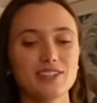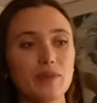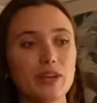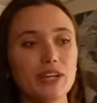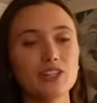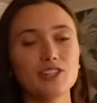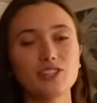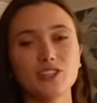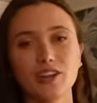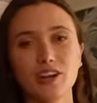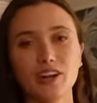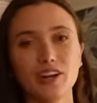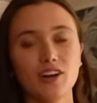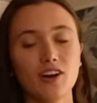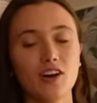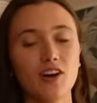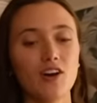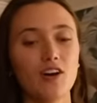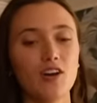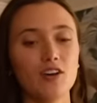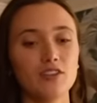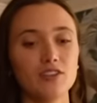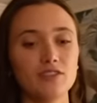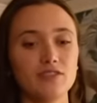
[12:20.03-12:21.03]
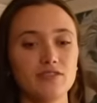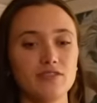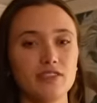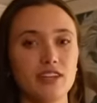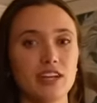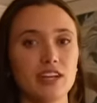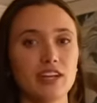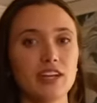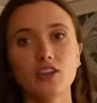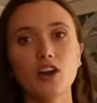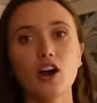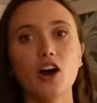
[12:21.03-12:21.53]
She made sure I got all of
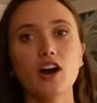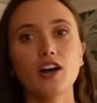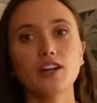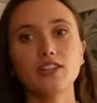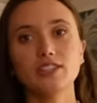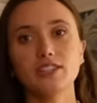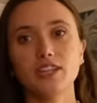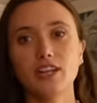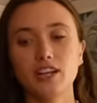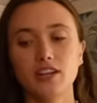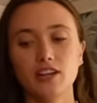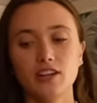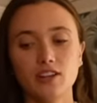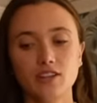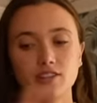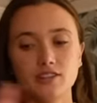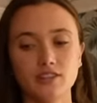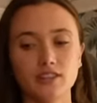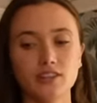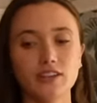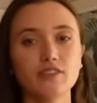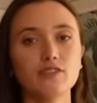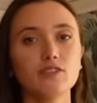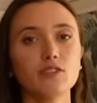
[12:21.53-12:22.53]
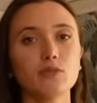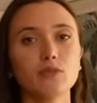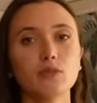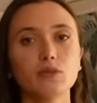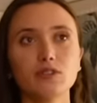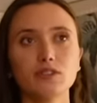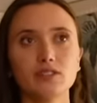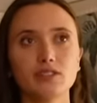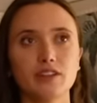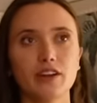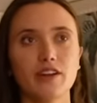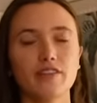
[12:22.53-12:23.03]
like content and
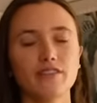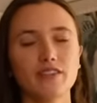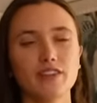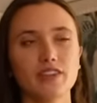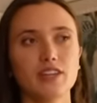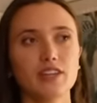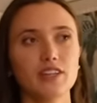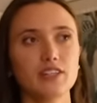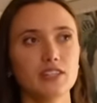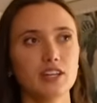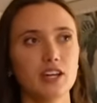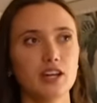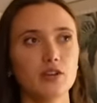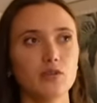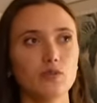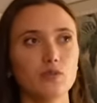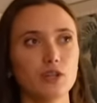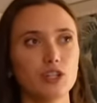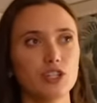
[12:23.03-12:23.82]
deliverables and everything done,